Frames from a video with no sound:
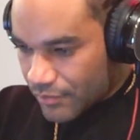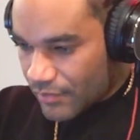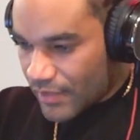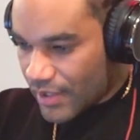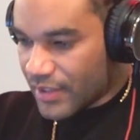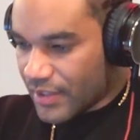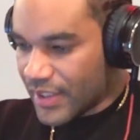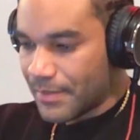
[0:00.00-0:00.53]

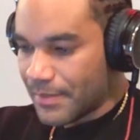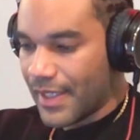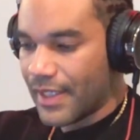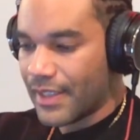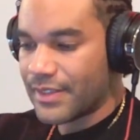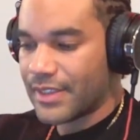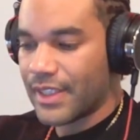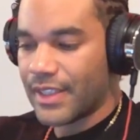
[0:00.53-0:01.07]
This
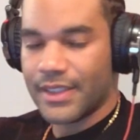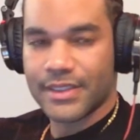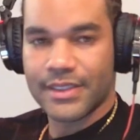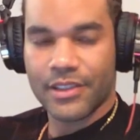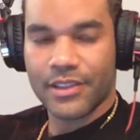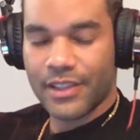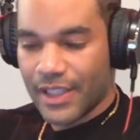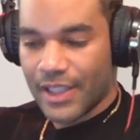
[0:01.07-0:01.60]
man said he's
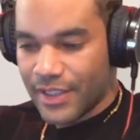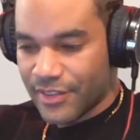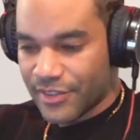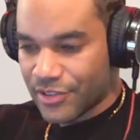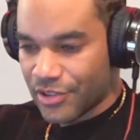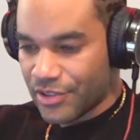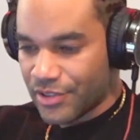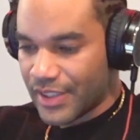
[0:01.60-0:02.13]
39
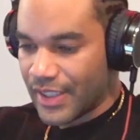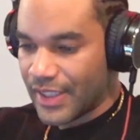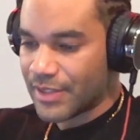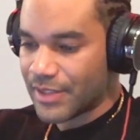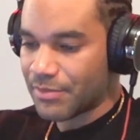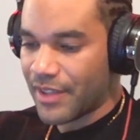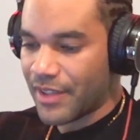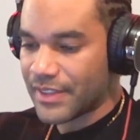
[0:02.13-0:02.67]
years old and
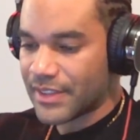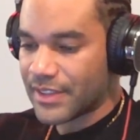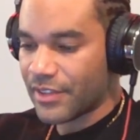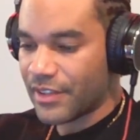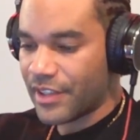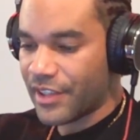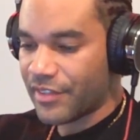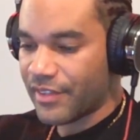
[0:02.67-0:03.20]
his wife is
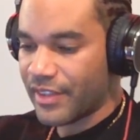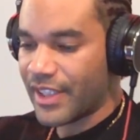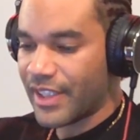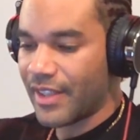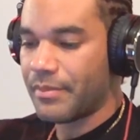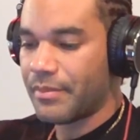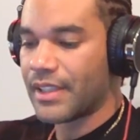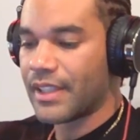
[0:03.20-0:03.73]
33.
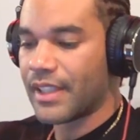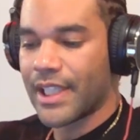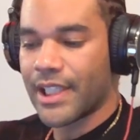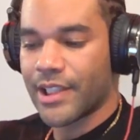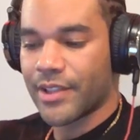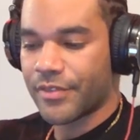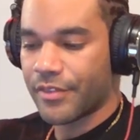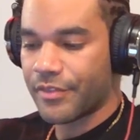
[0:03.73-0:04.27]
They've been
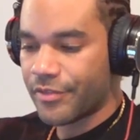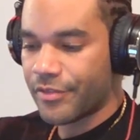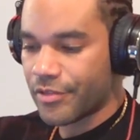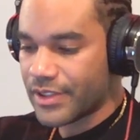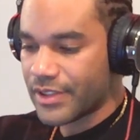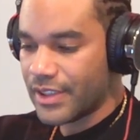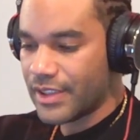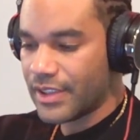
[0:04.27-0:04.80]
together for
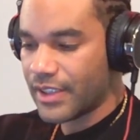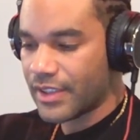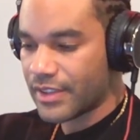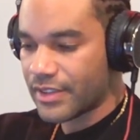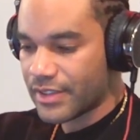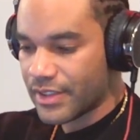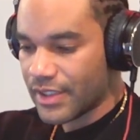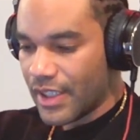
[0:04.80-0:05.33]
14
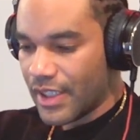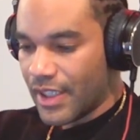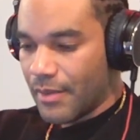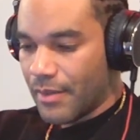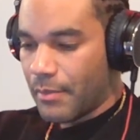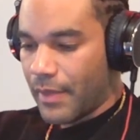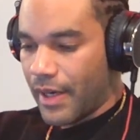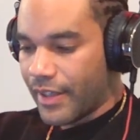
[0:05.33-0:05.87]
years,
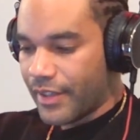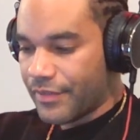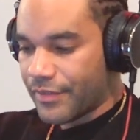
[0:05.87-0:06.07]
married for